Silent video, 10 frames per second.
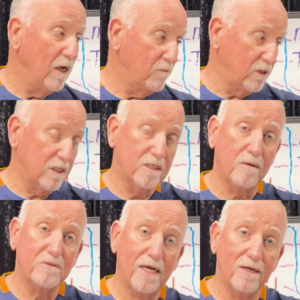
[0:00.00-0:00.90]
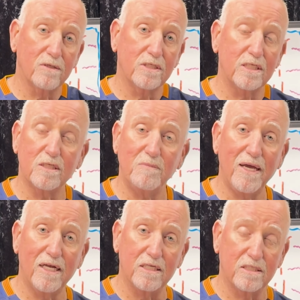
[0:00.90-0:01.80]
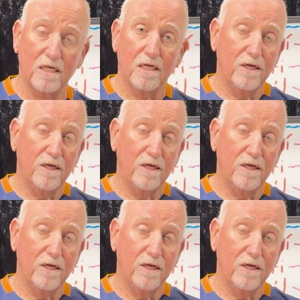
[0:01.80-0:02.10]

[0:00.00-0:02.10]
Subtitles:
Put the subtitles in Spanish.